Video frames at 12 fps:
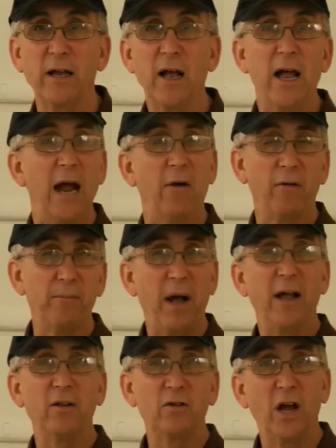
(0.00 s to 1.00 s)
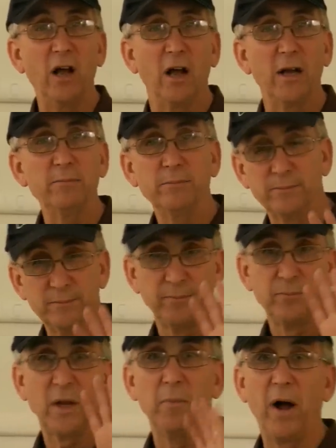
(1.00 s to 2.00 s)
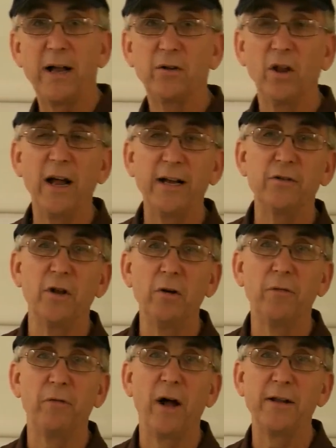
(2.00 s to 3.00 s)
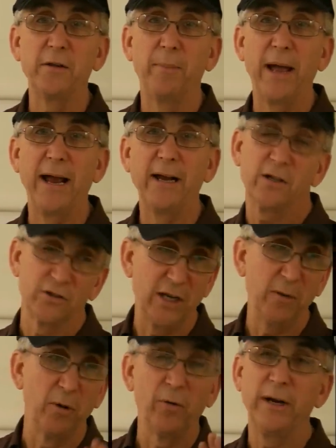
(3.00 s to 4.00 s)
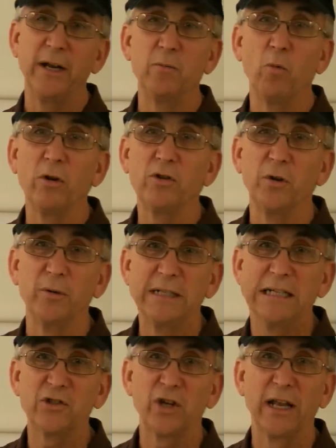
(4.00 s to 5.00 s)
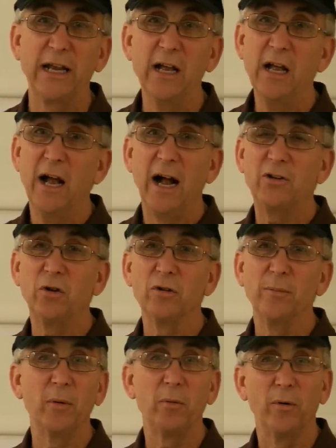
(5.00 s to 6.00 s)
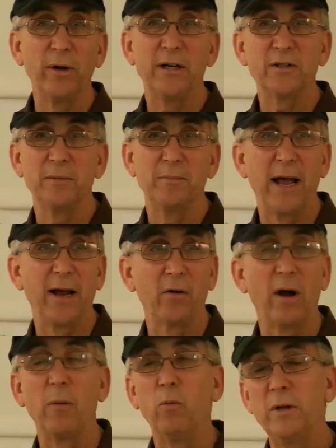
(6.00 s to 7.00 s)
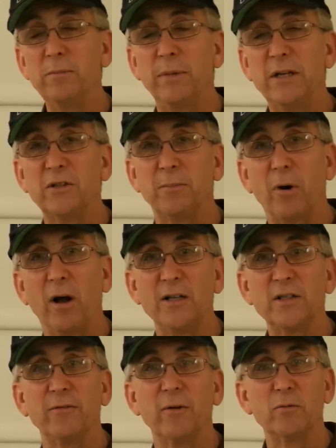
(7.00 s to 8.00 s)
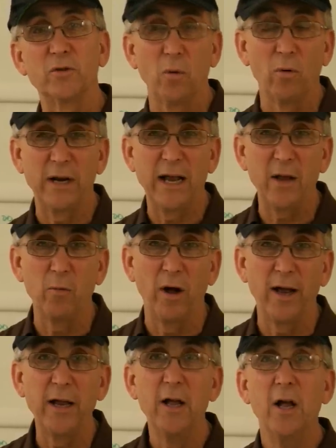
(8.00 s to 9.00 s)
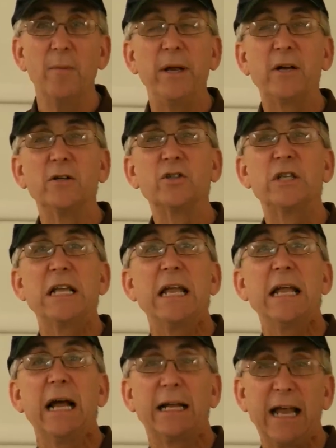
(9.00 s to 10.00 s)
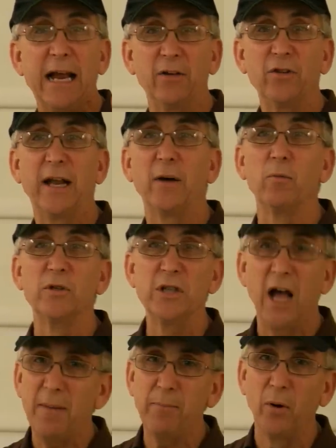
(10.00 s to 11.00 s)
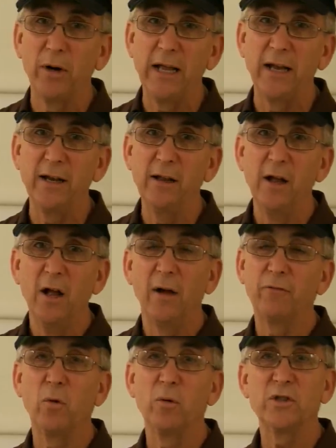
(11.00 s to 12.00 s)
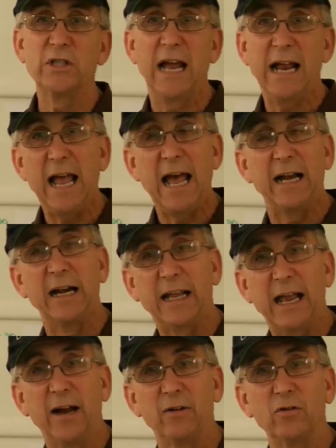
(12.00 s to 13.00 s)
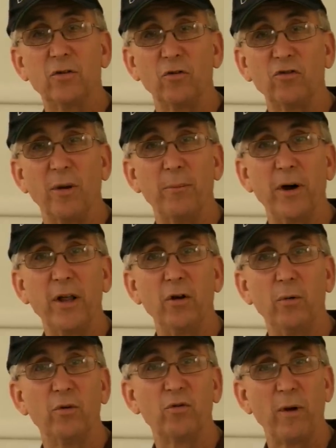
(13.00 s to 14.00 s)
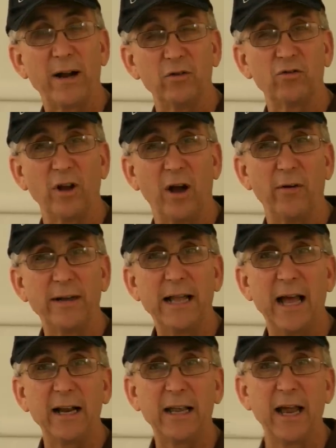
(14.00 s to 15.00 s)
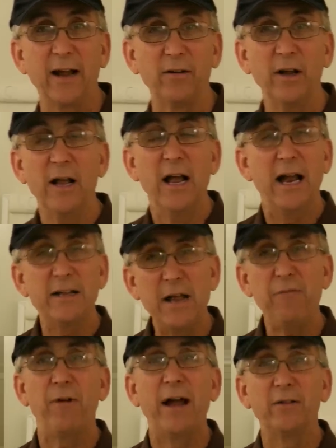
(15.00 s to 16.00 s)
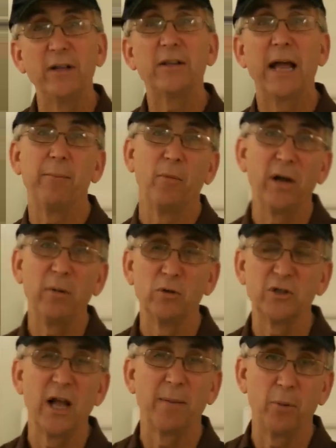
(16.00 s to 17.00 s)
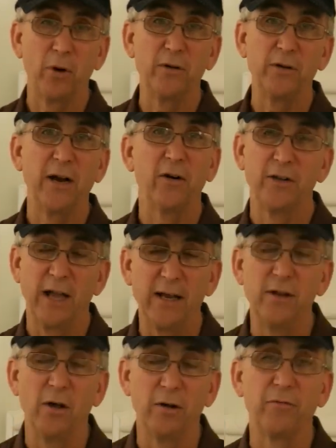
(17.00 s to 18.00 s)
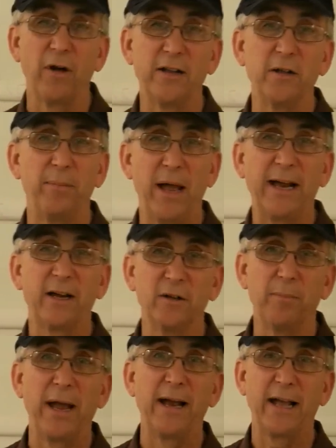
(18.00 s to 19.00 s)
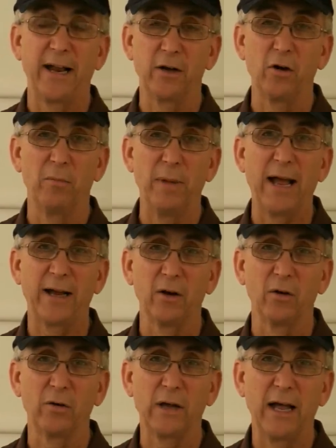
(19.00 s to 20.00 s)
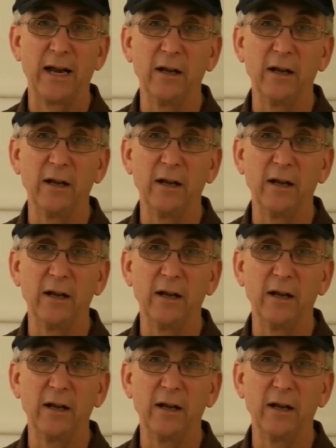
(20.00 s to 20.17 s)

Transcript: However, by the time my client notified the bank because he really didn't want to initially. I told him it really doesn't matter. I wouldn't be surprised if it was going anyway because the account that it was not put in of course, they had an accountant or somebody who was reconciling that account, and they found that that money was not put in there, and they notified the bank, and the bank had to go back and look at it.